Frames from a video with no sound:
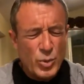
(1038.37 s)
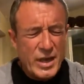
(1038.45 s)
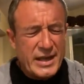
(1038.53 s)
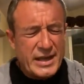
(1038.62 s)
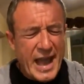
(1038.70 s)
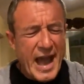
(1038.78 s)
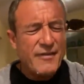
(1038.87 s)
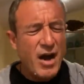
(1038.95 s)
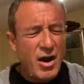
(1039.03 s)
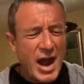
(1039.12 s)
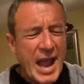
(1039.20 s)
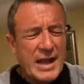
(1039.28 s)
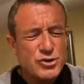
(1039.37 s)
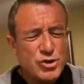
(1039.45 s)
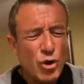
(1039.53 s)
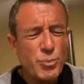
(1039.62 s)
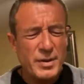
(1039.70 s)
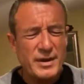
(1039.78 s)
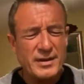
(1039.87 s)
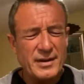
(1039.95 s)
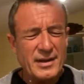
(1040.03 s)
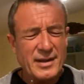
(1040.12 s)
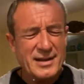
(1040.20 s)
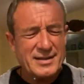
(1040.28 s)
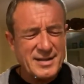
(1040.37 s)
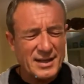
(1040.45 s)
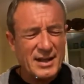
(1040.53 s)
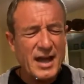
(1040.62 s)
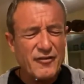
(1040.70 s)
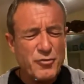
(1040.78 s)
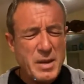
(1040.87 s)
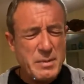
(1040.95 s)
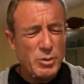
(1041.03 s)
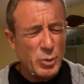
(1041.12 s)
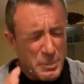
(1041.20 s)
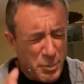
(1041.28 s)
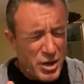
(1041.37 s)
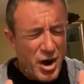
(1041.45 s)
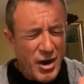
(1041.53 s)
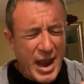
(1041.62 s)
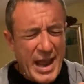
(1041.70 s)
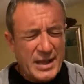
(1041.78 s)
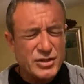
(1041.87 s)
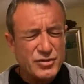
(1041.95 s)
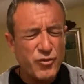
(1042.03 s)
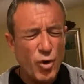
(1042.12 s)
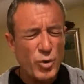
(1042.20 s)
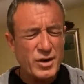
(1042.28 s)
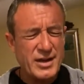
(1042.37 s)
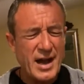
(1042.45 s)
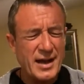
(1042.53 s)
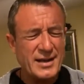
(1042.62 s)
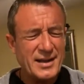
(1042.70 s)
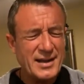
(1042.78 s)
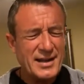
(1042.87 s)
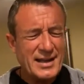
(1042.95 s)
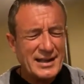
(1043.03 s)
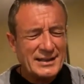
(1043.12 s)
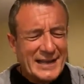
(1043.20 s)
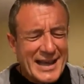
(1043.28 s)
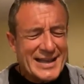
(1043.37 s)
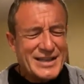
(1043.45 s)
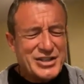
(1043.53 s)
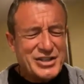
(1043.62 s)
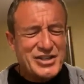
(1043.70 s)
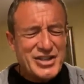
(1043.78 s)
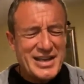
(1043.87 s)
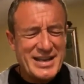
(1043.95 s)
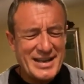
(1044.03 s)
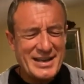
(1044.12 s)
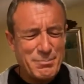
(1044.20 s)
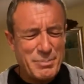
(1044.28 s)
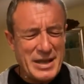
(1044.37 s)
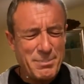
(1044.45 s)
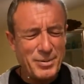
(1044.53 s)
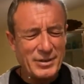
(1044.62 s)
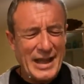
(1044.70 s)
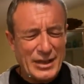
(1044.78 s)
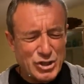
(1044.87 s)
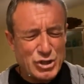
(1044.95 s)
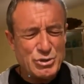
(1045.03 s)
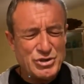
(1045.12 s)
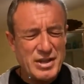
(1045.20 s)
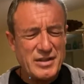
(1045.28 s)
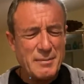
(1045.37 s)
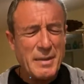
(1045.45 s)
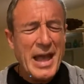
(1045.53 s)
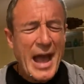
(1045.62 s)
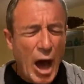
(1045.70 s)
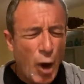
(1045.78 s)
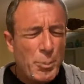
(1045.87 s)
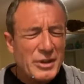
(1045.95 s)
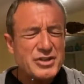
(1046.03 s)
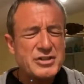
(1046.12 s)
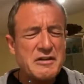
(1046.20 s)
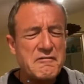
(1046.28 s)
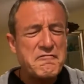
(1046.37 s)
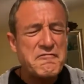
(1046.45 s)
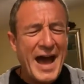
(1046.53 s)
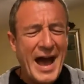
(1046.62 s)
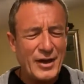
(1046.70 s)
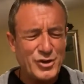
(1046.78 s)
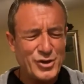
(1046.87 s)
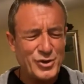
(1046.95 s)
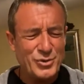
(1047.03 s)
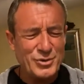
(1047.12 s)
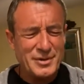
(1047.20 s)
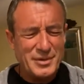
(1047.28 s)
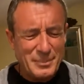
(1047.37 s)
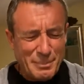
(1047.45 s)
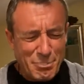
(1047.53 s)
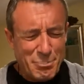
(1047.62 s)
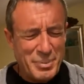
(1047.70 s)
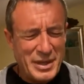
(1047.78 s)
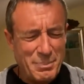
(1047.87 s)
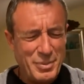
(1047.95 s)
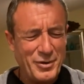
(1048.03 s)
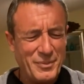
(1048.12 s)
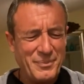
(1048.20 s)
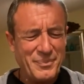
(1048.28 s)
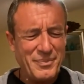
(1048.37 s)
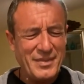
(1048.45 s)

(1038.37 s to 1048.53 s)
We can have our hands open to love people. We put our hands forward, God. Let us see people as you see them. Help us to value people.